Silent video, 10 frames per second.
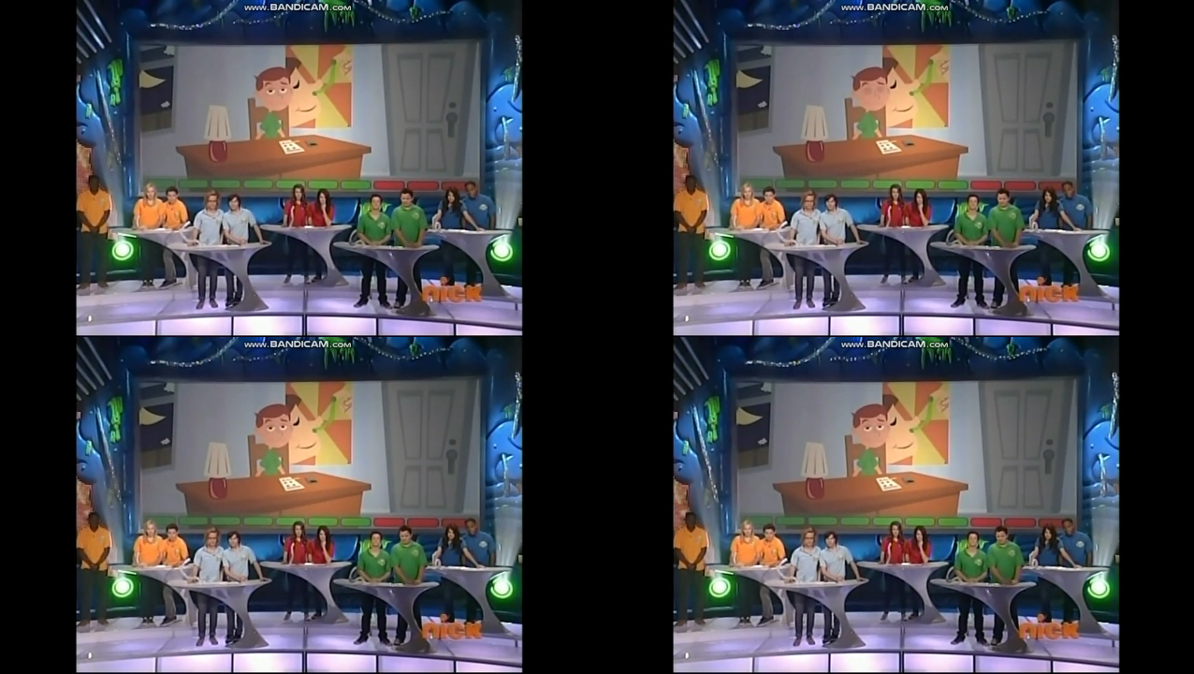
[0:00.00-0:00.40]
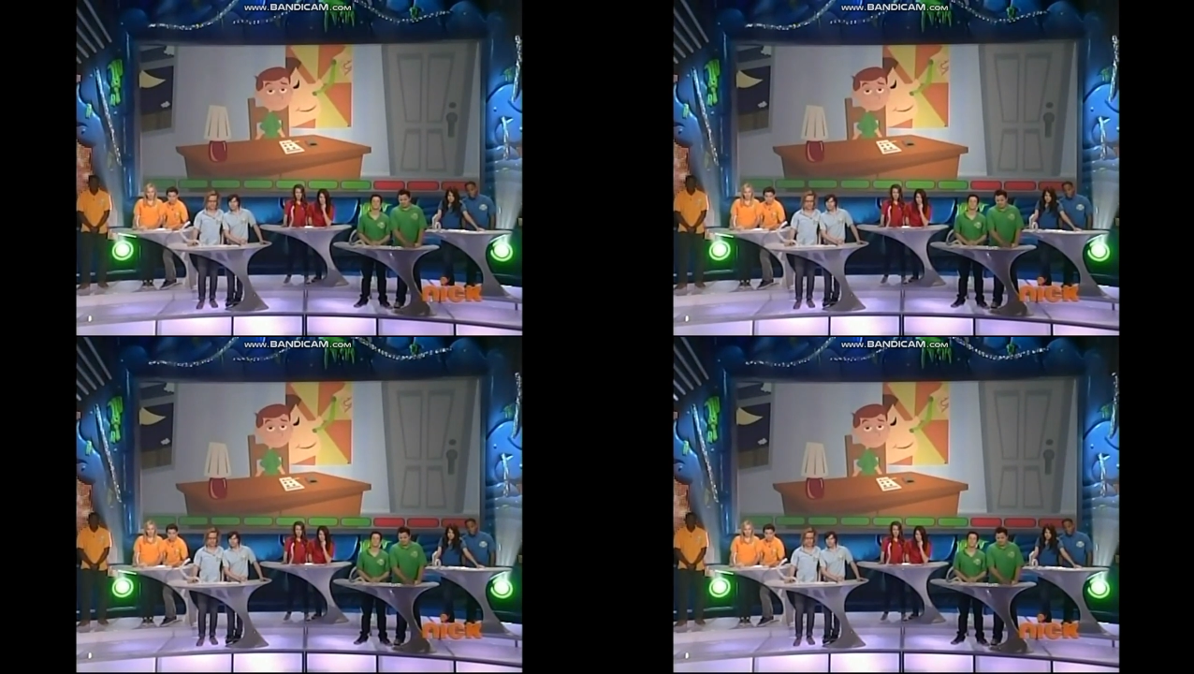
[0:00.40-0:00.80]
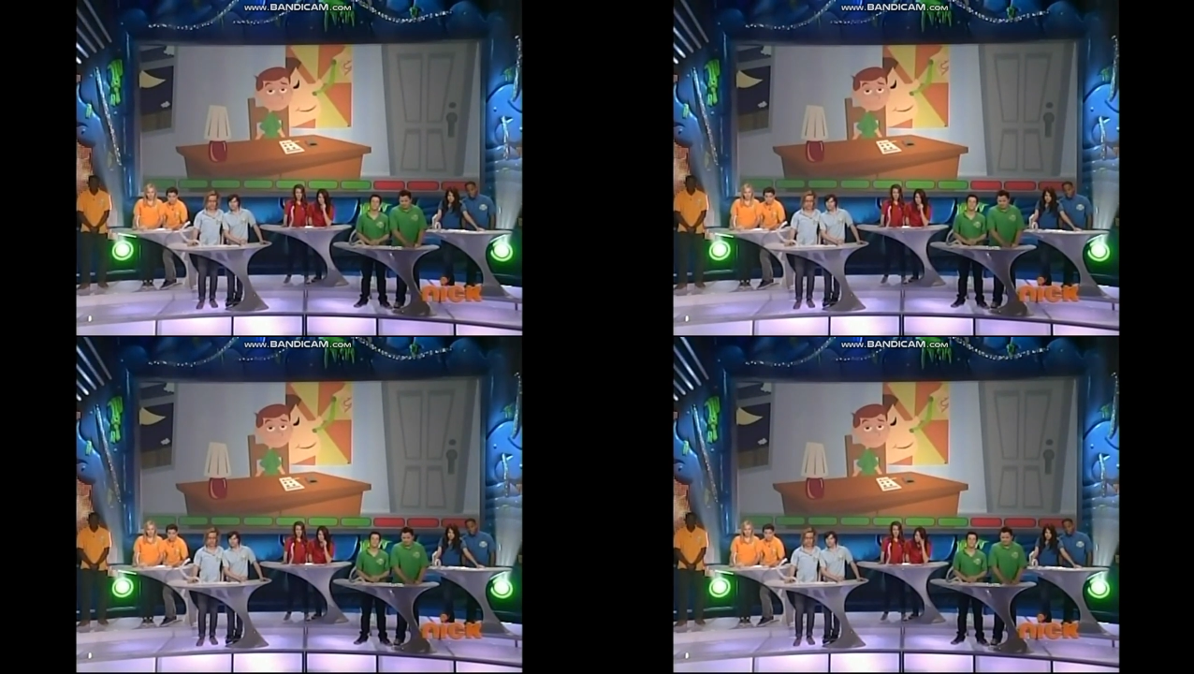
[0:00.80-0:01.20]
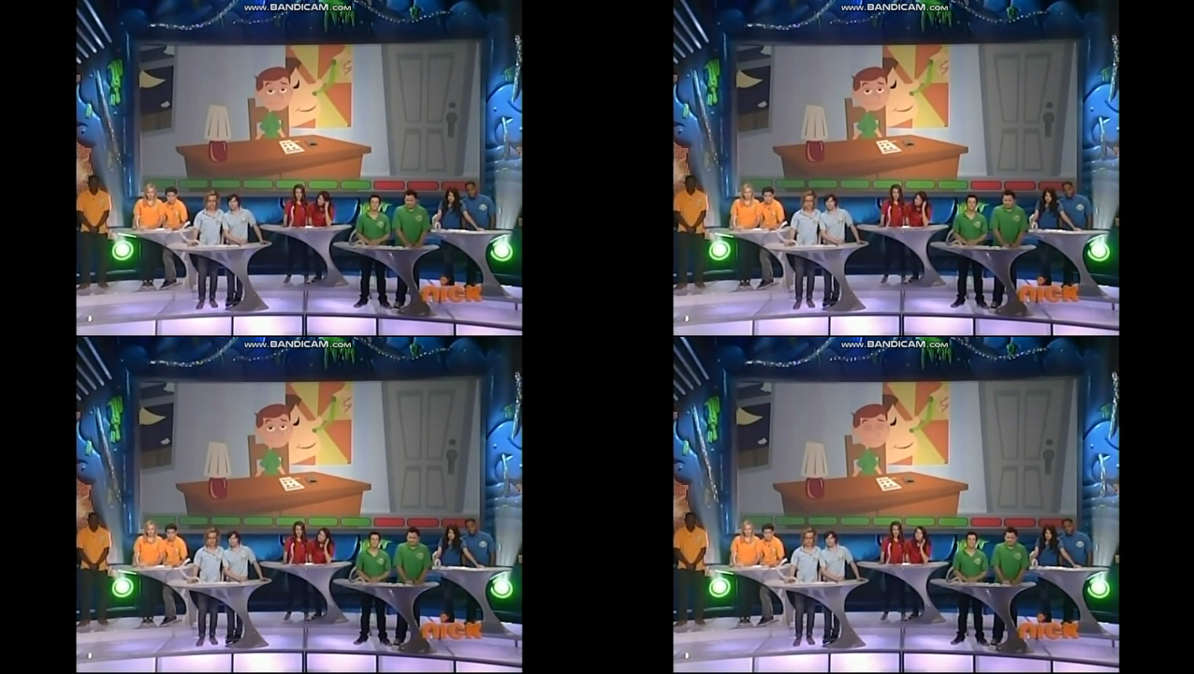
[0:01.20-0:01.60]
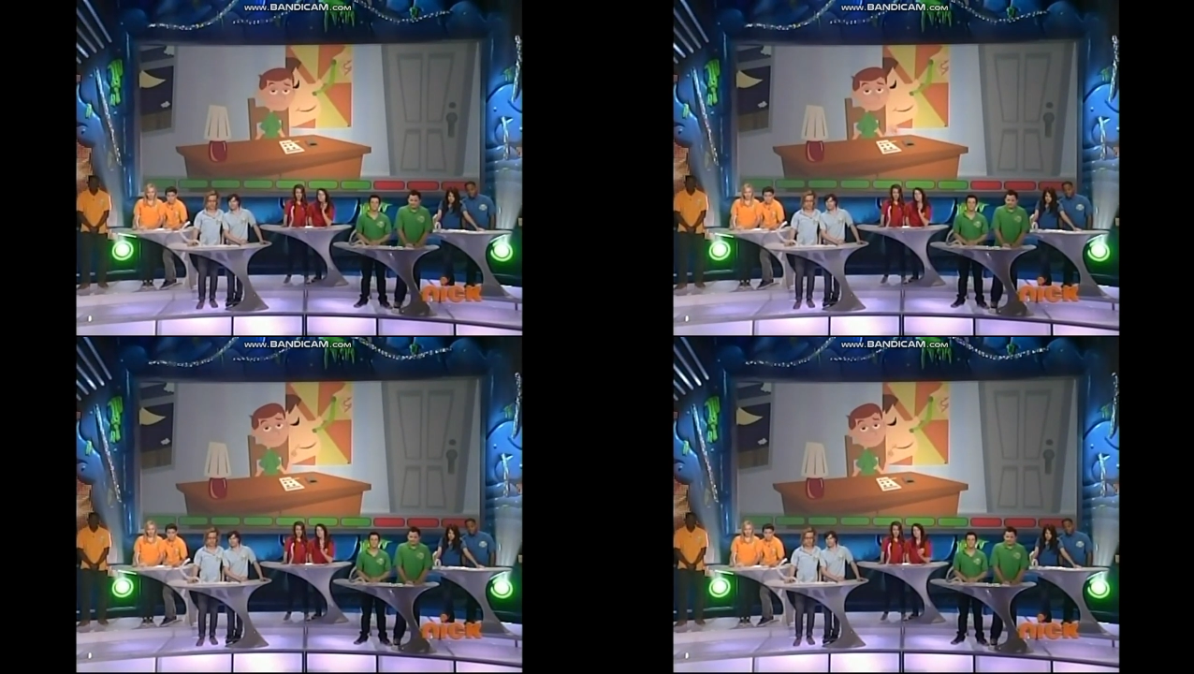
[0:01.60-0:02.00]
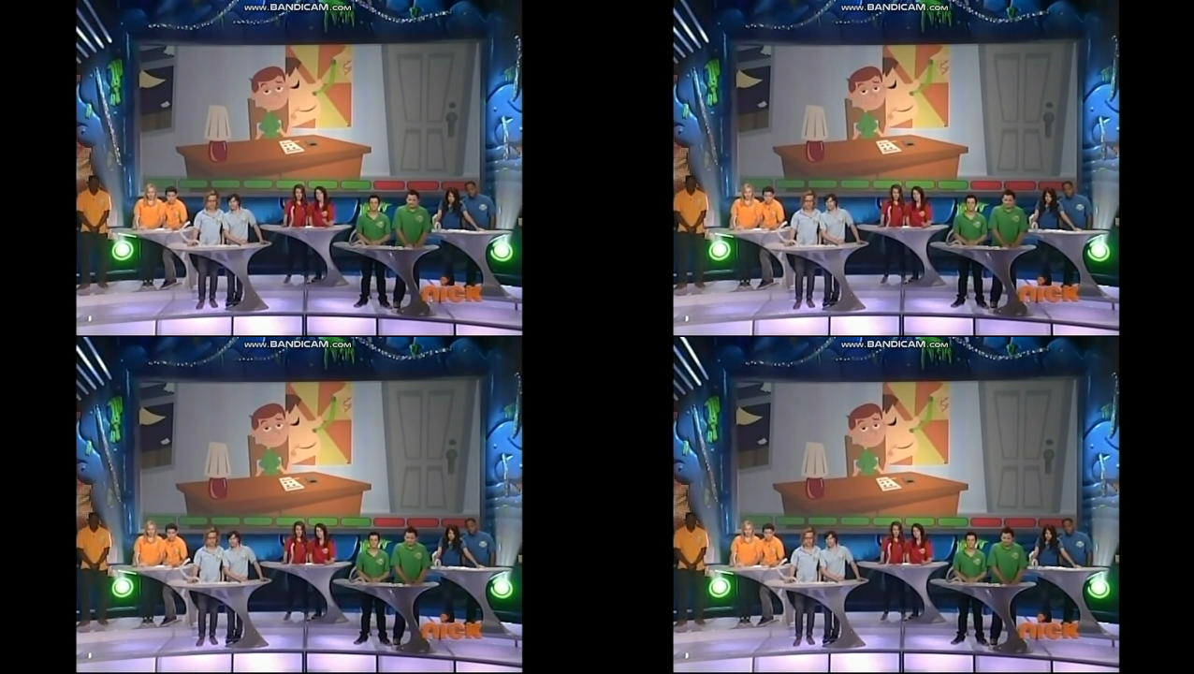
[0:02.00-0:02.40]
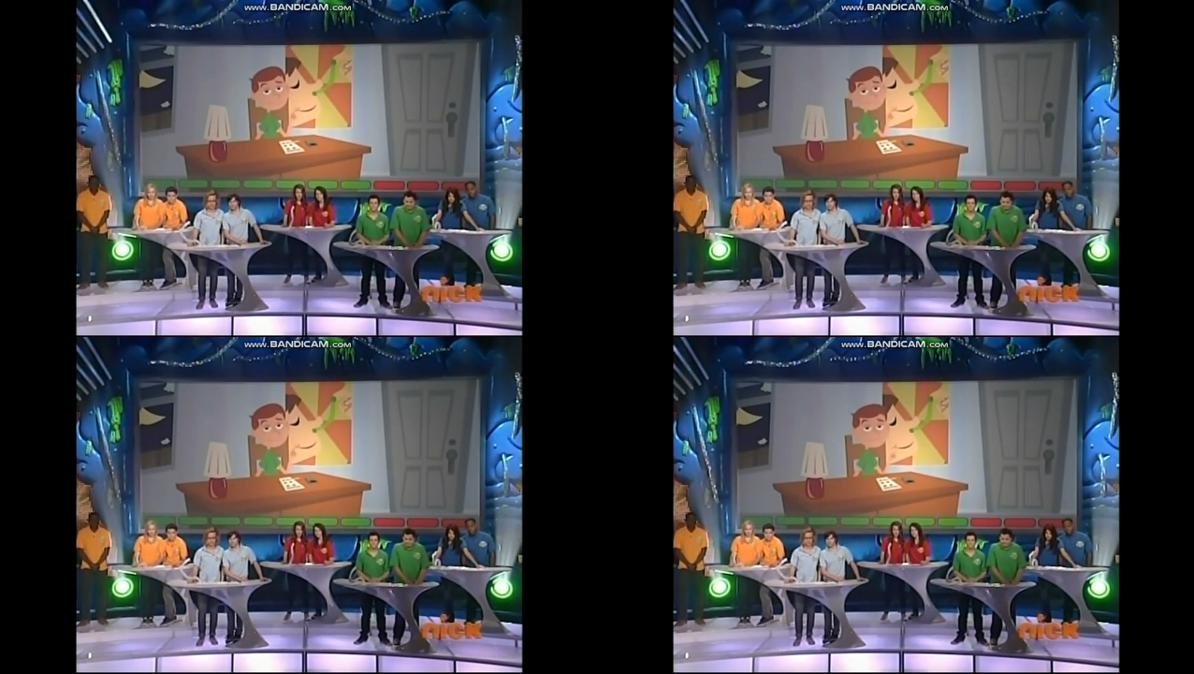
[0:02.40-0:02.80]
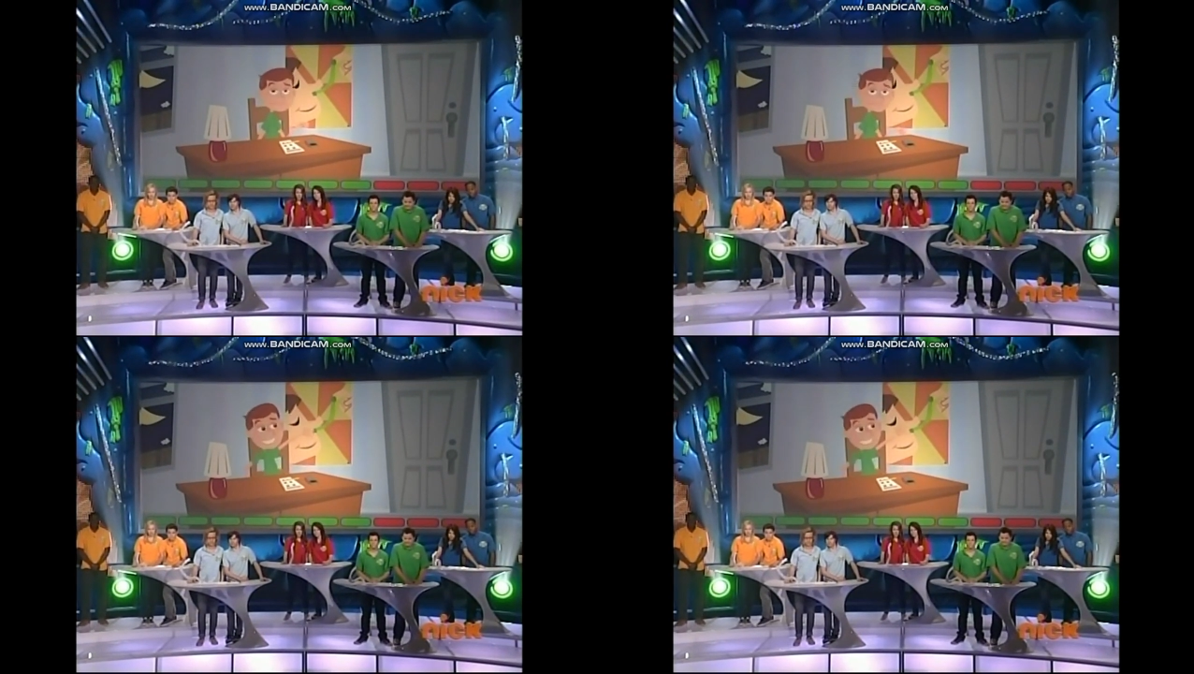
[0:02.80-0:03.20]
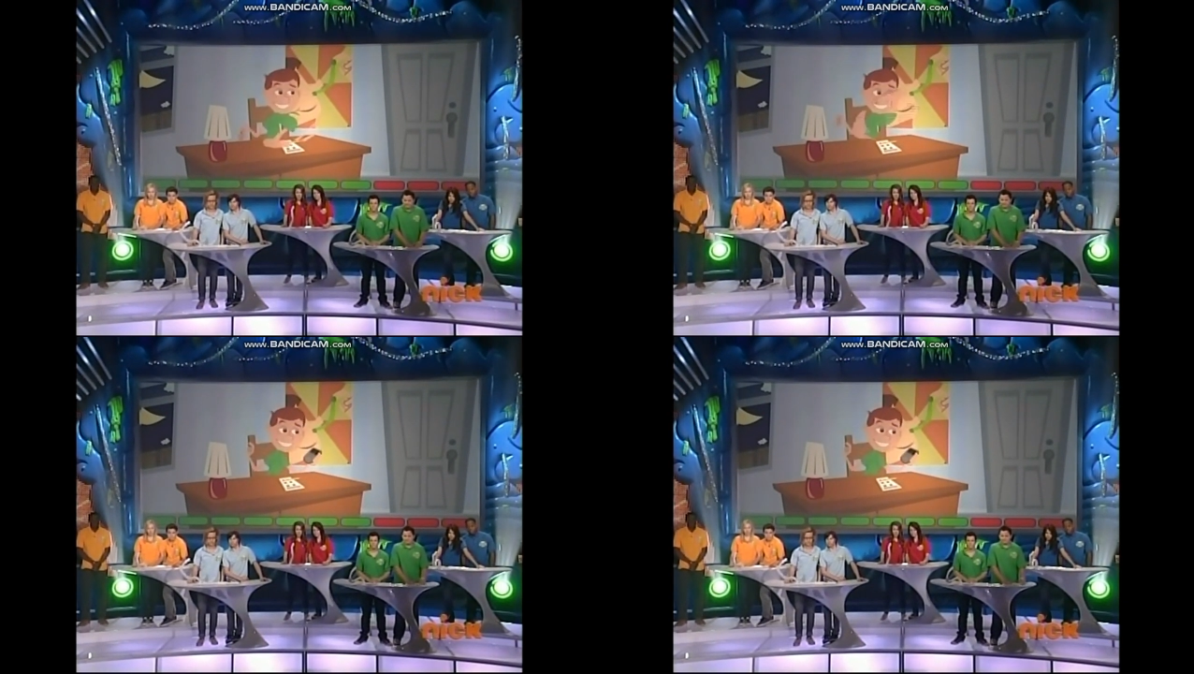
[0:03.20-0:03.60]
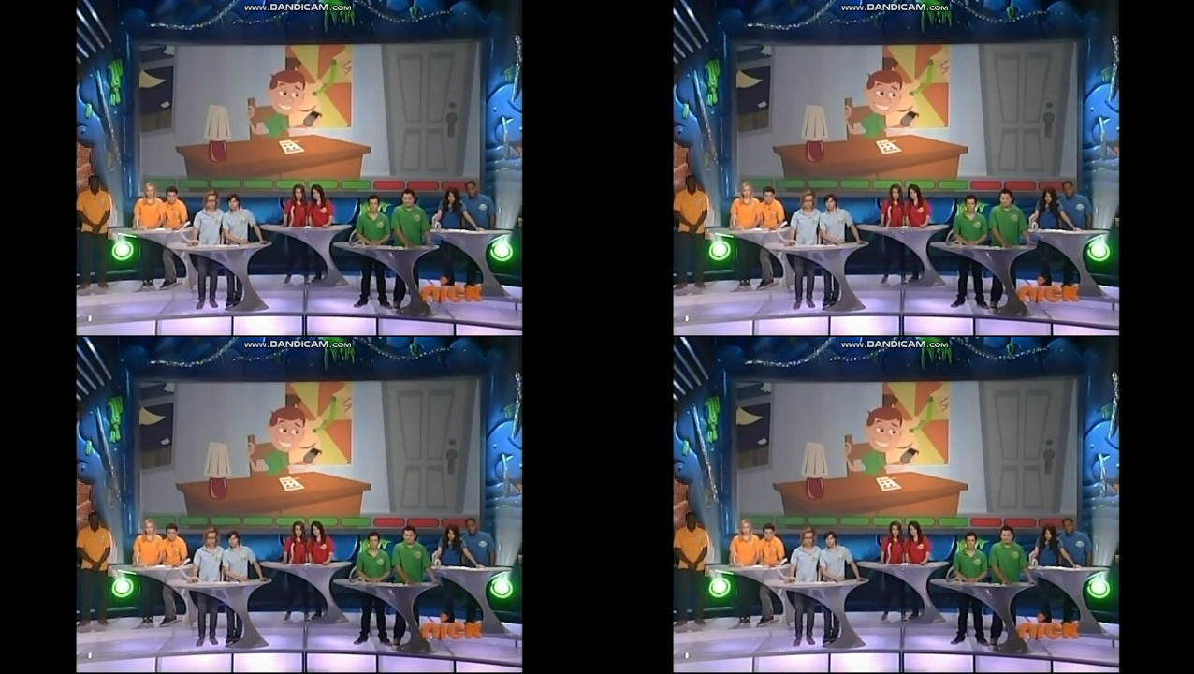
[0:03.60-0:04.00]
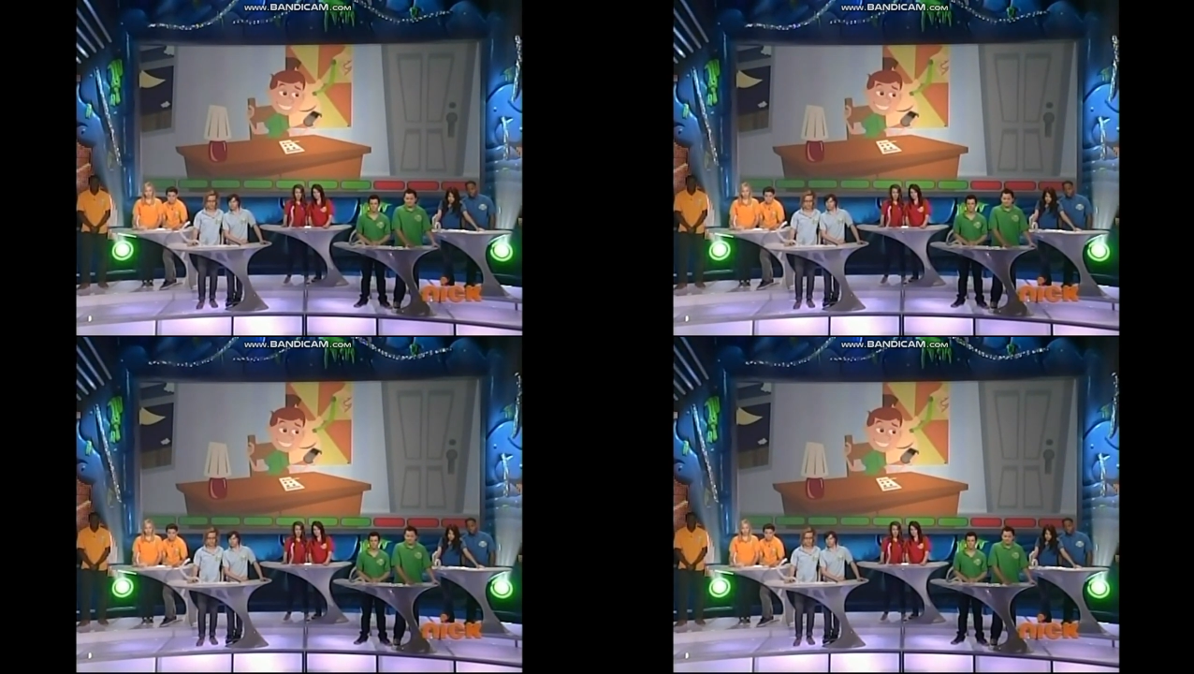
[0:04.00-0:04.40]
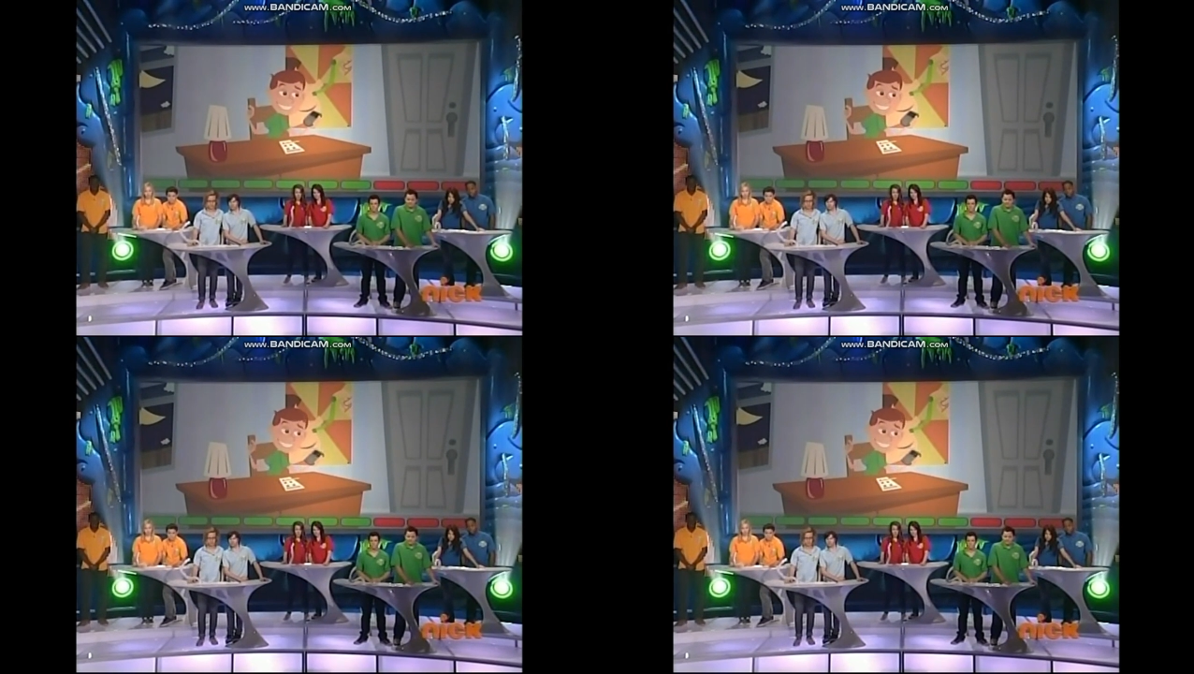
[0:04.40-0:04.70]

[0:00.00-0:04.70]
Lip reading: [unreadable: no face in view]